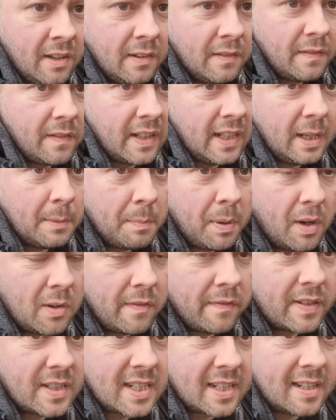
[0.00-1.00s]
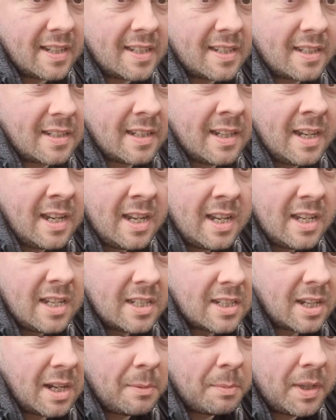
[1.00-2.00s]
for the apophysis.
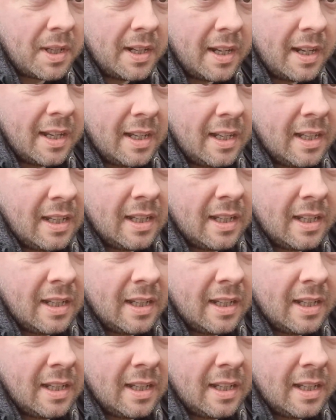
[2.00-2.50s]
So I'm going to